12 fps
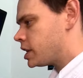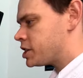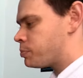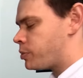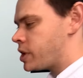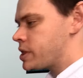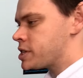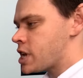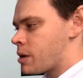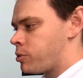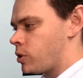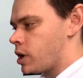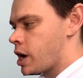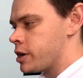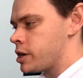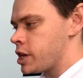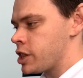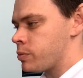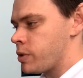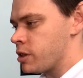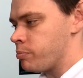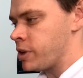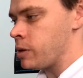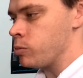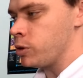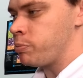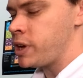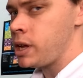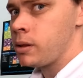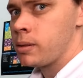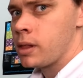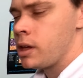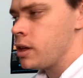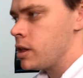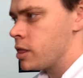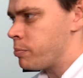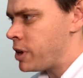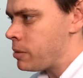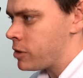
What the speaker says: let's bring the sample underneath where the beam would be. The beam